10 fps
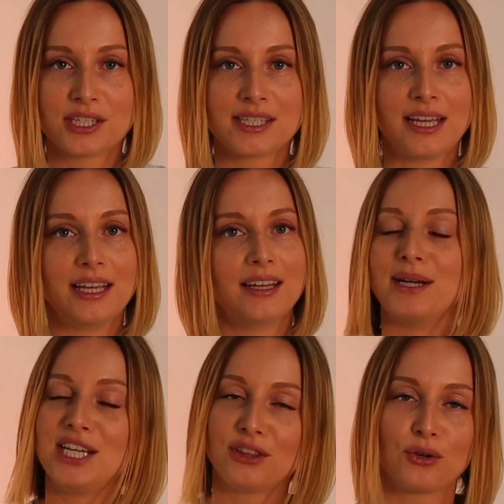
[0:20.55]
just say, My
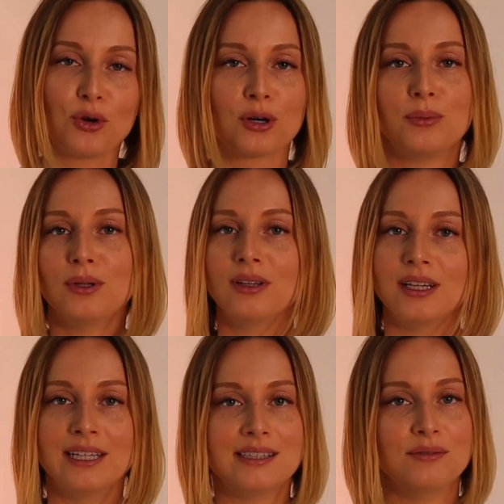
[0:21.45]
teeth are horrible,
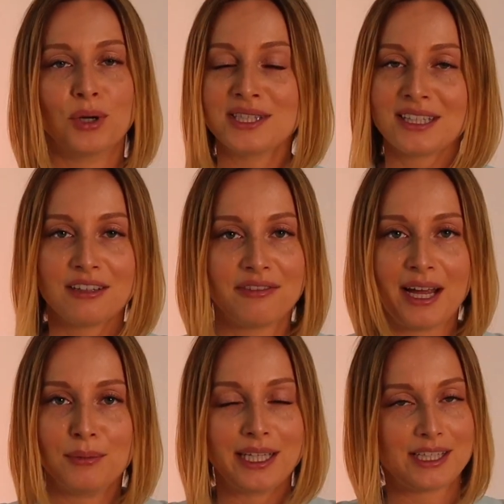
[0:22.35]
it runs in the
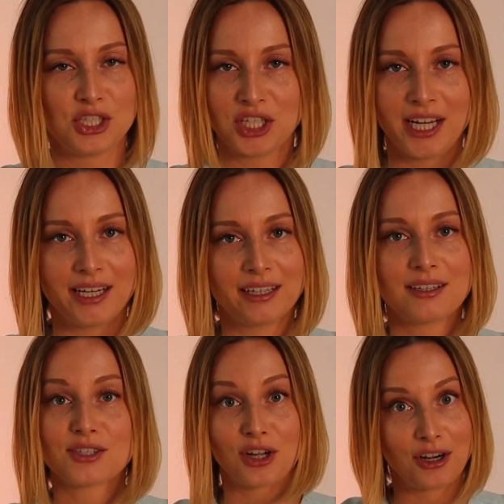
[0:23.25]
family, it's genetic,
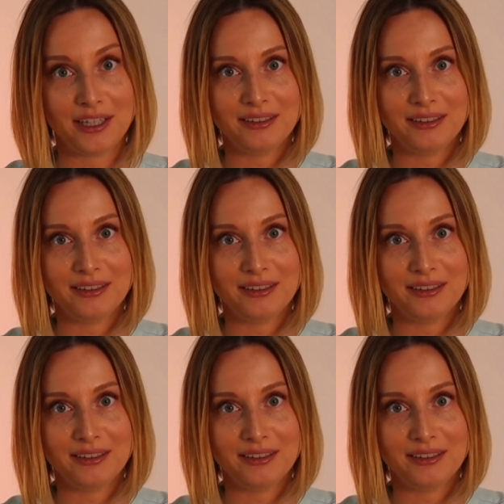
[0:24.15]
sorry.